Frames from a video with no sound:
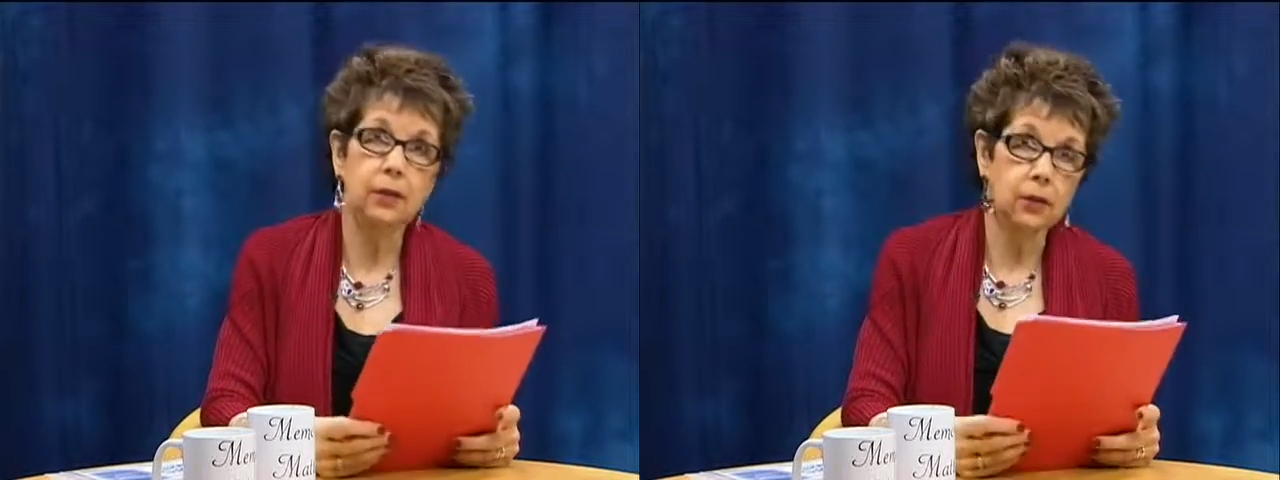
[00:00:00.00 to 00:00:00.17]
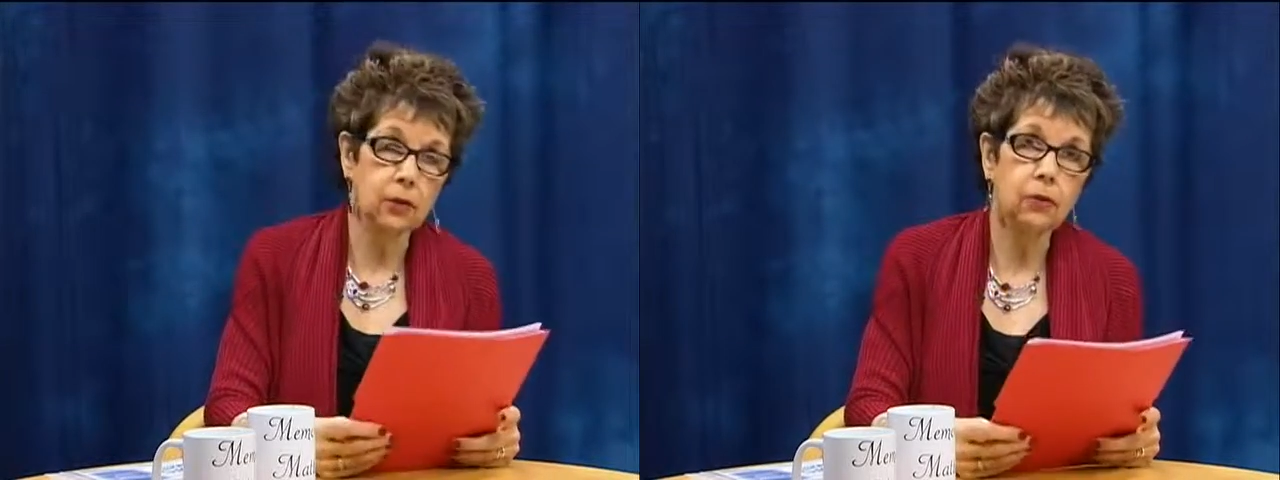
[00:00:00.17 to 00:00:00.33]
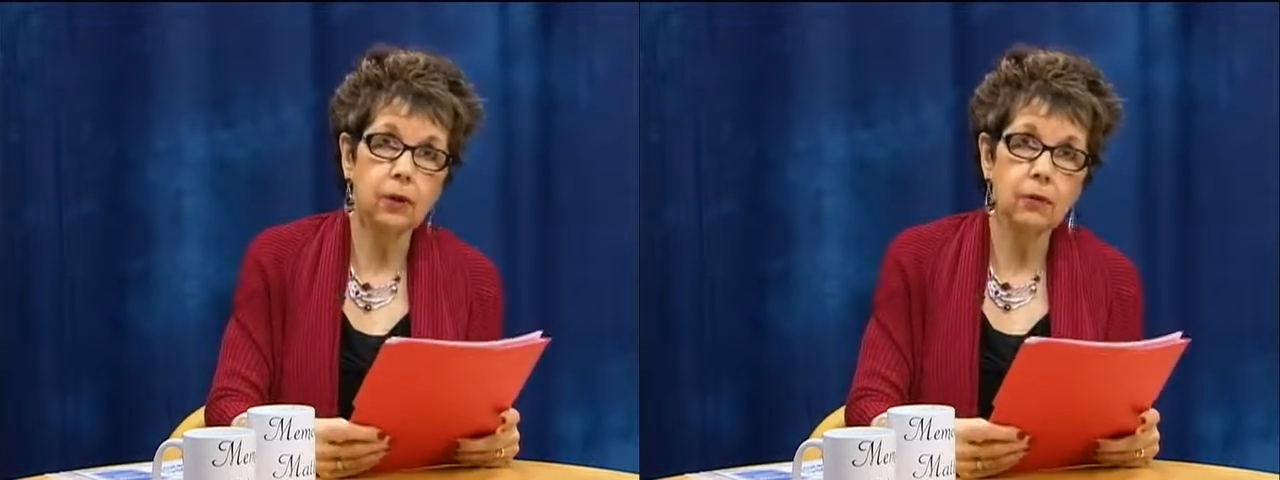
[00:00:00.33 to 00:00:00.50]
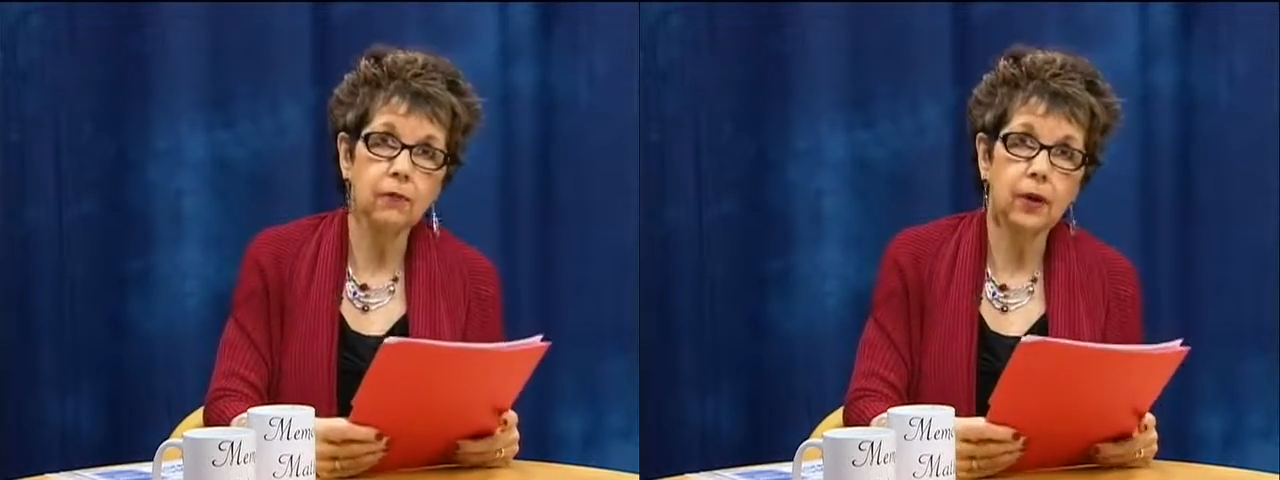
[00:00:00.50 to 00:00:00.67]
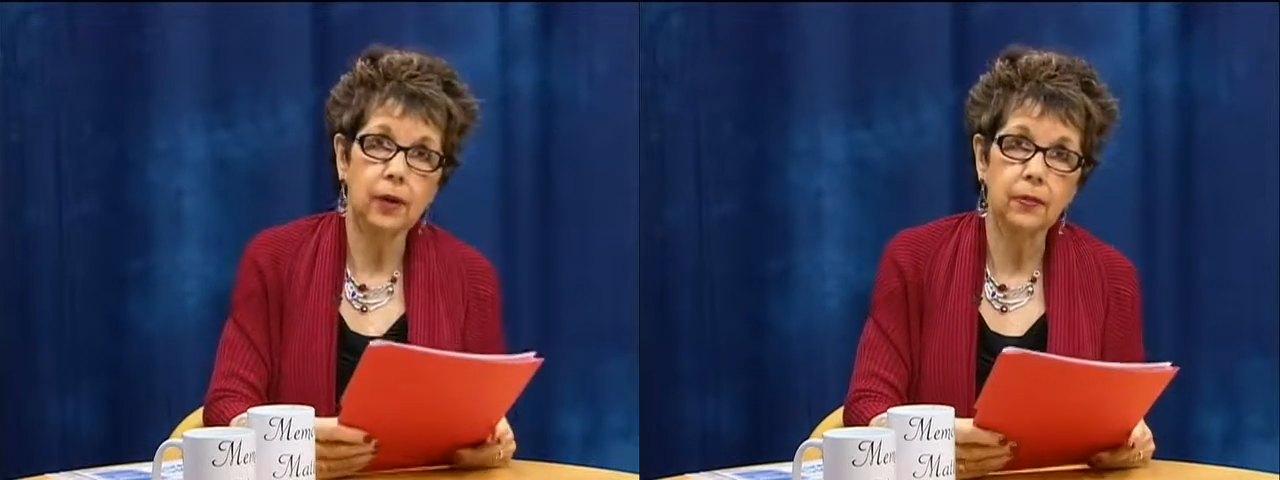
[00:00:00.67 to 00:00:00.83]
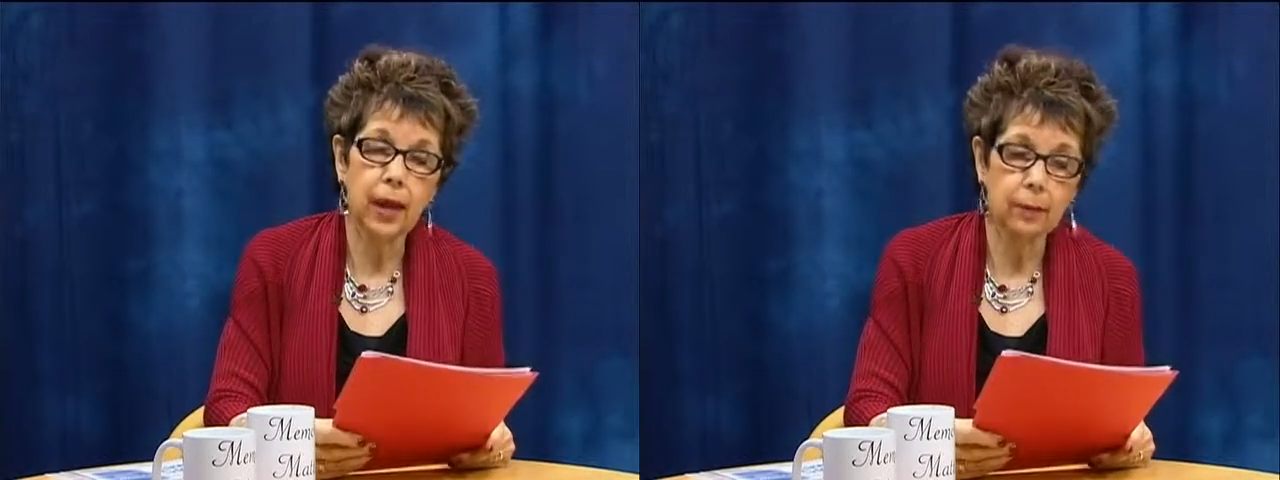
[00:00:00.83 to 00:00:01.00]
and you can
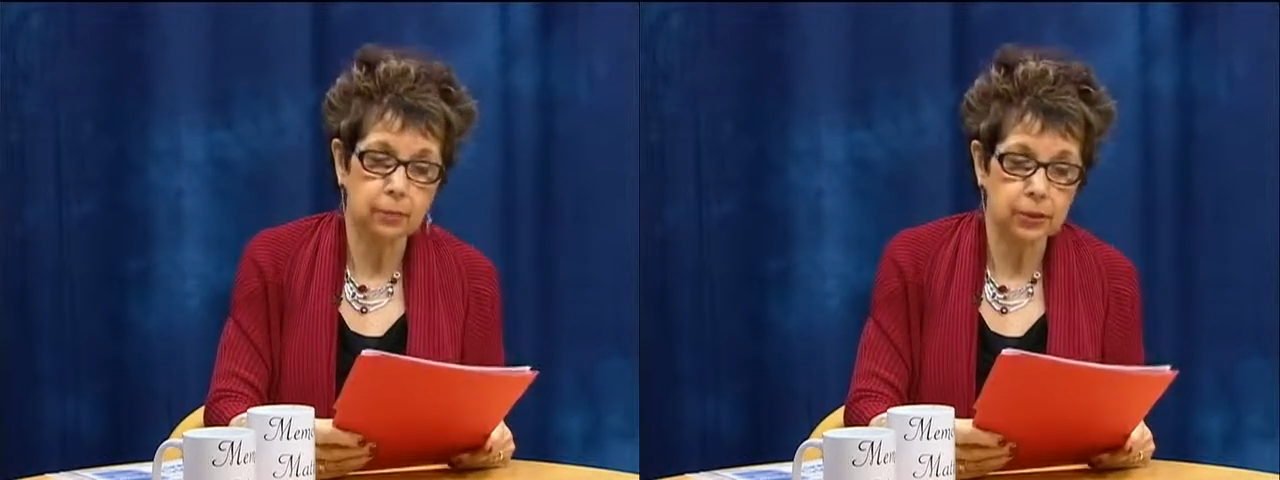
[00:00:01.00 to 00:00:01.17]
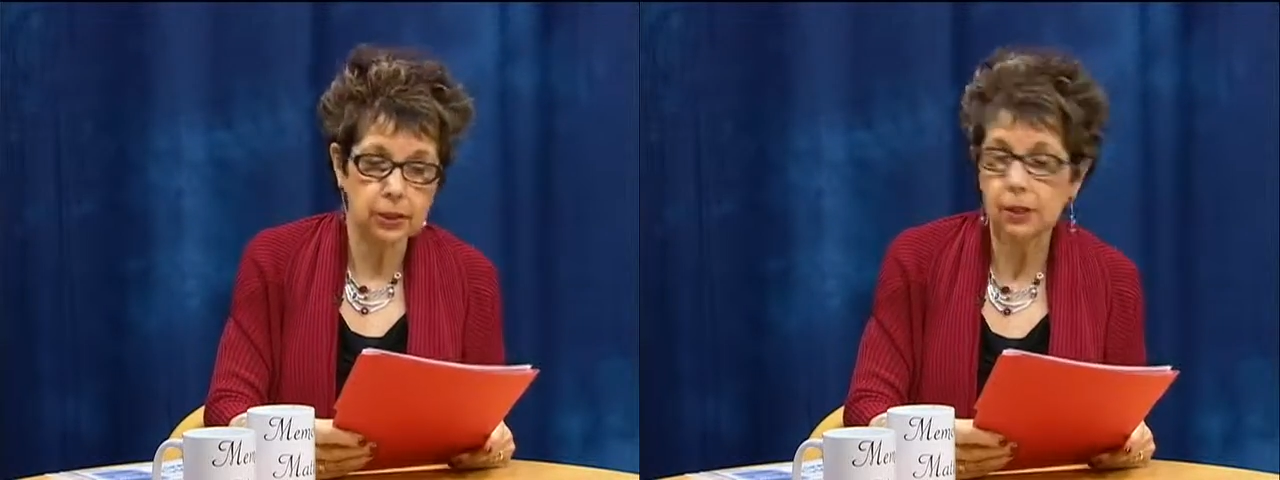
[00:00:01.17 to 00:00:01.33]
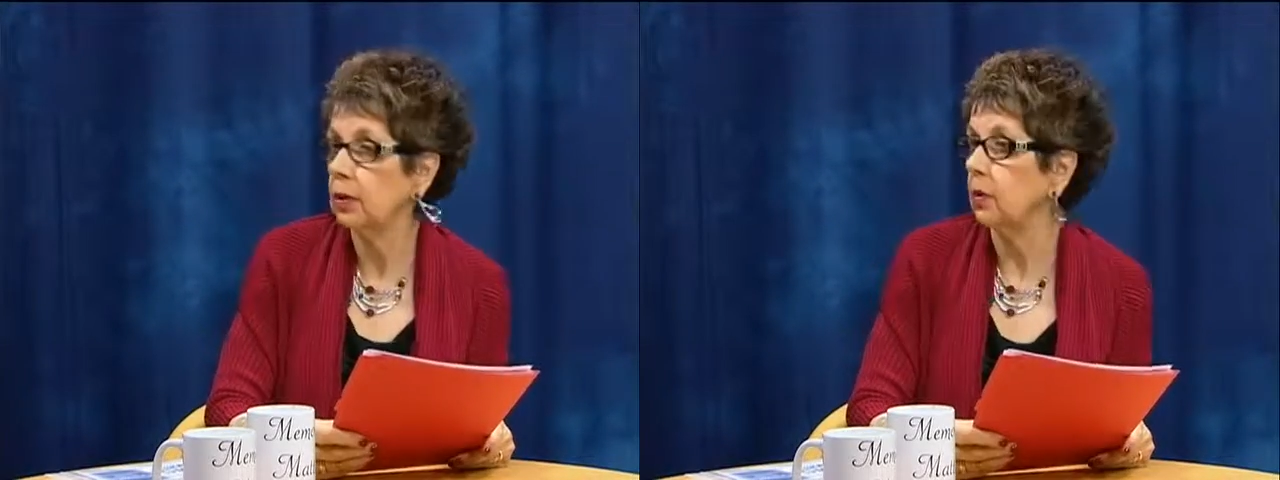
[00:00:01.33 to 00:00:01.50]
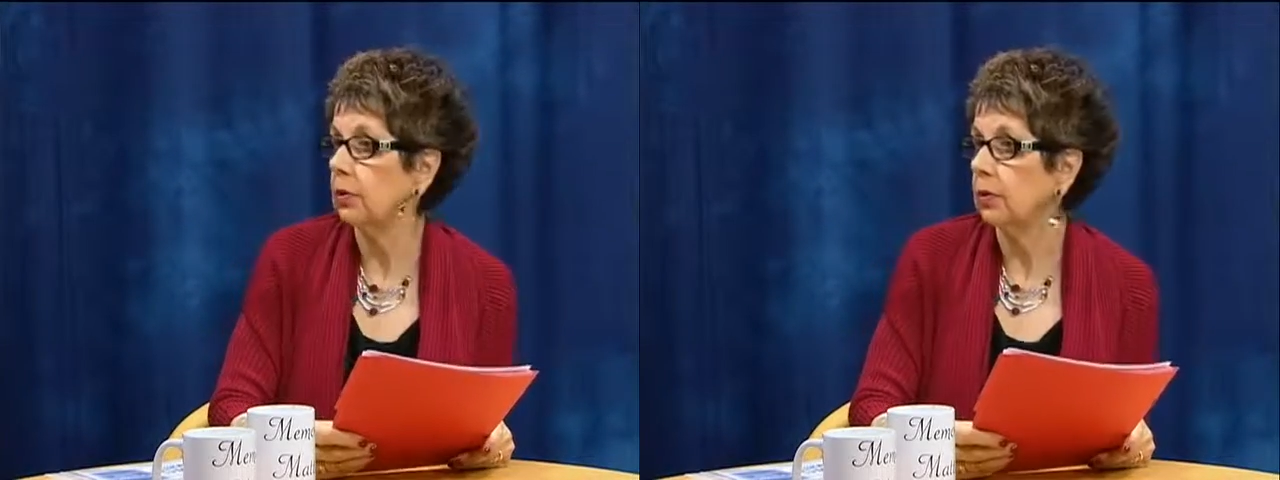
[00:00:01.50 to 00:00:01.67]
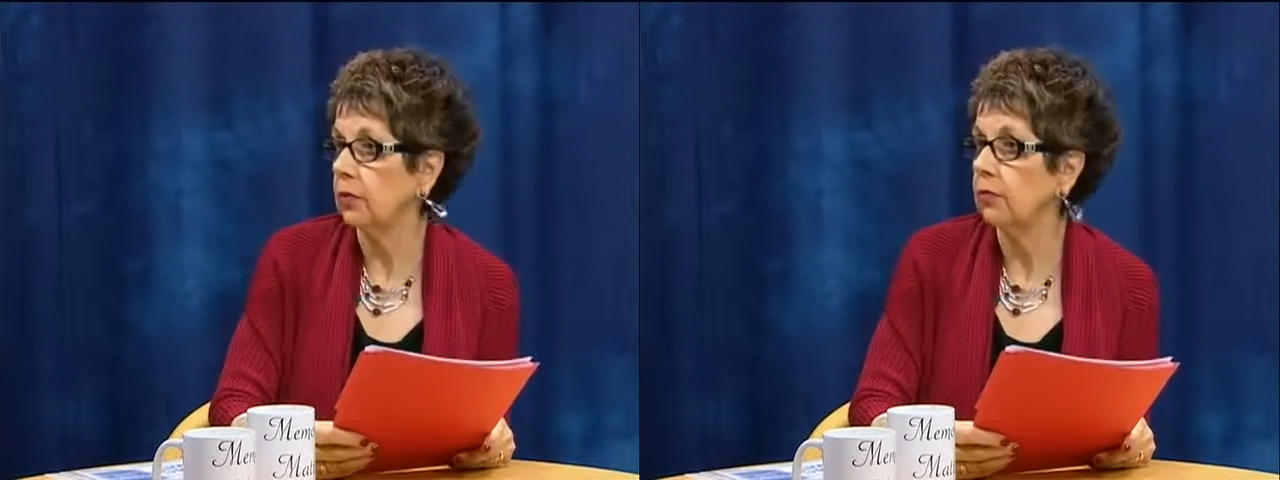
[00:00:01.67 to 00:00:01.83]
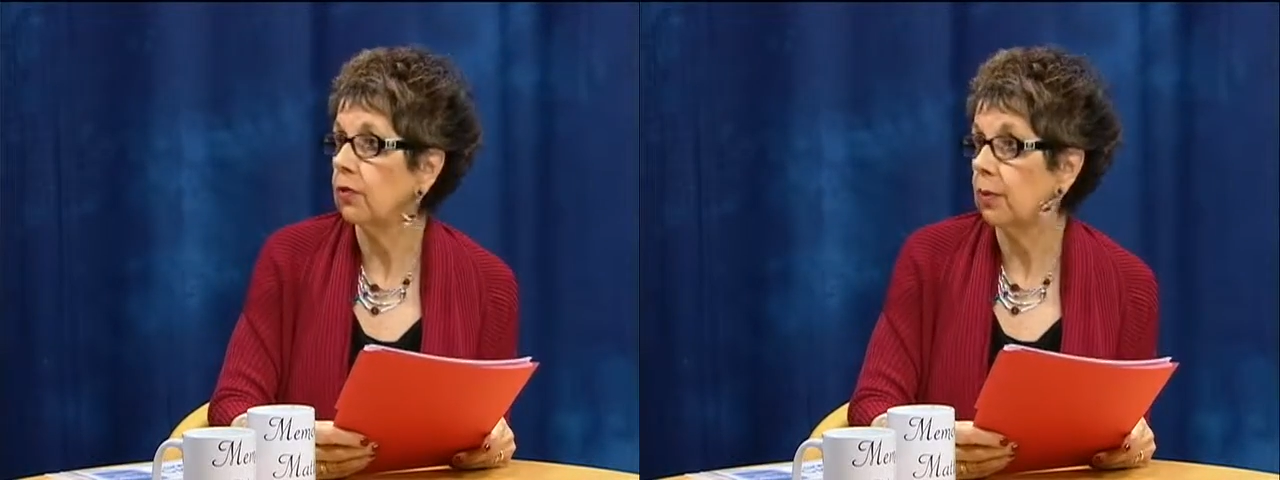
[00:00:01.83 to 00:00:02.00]
find that particular
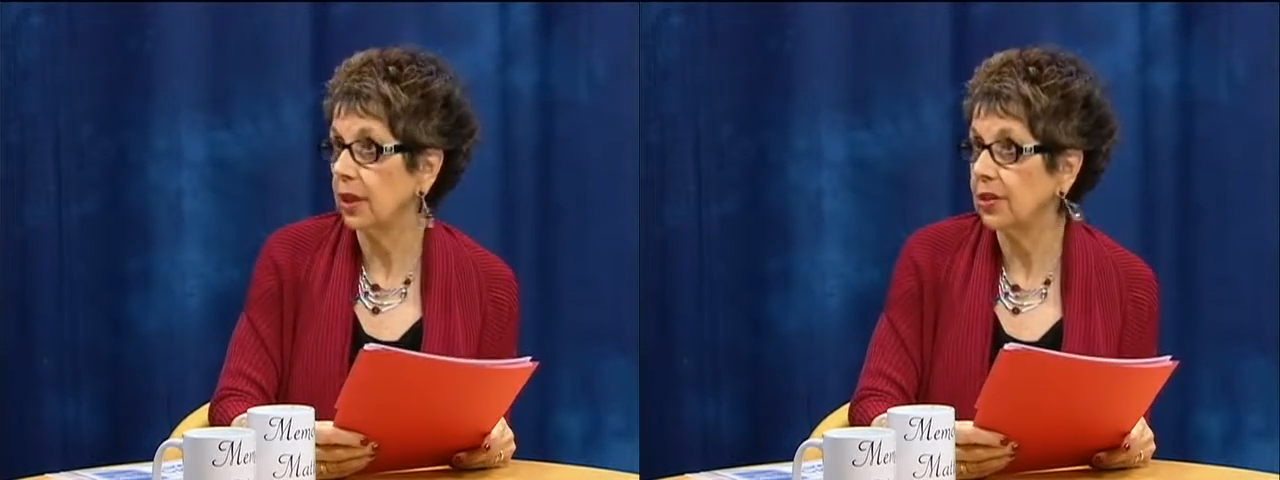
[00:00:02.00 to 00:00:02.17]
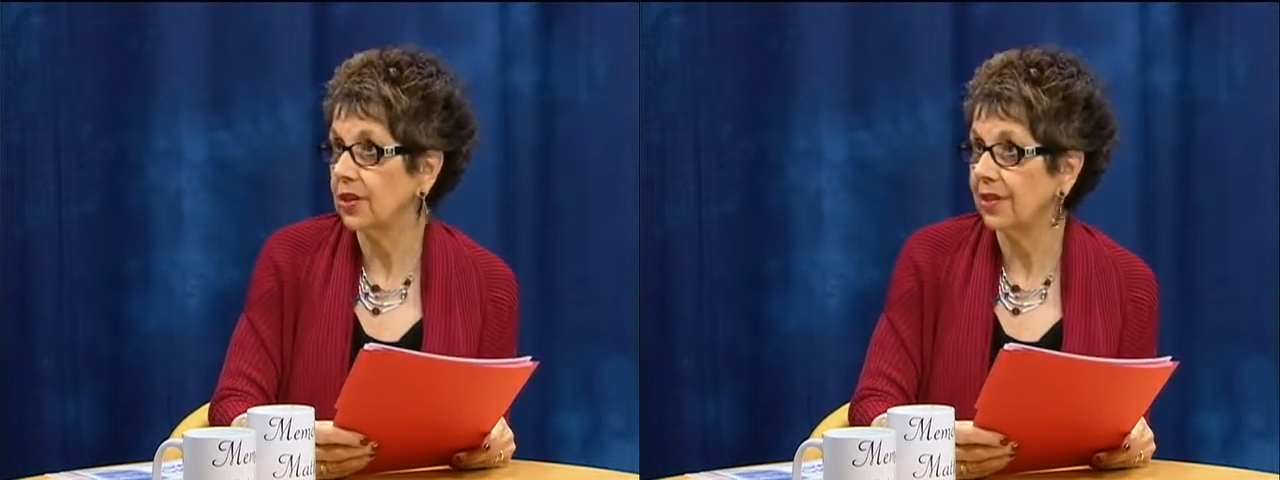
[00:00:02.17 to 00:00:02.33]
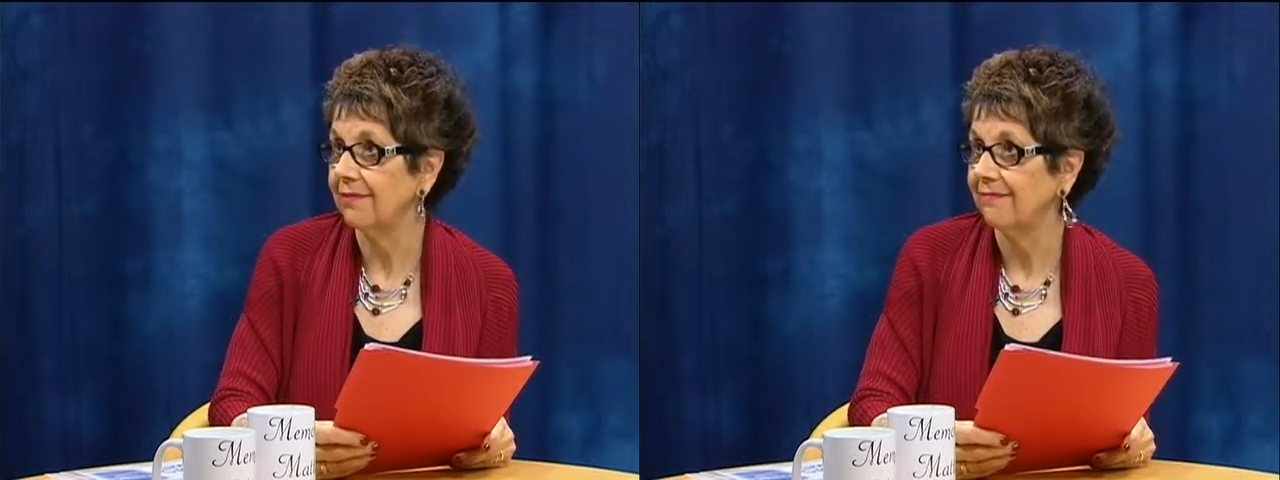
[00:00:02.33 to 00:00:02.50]
information.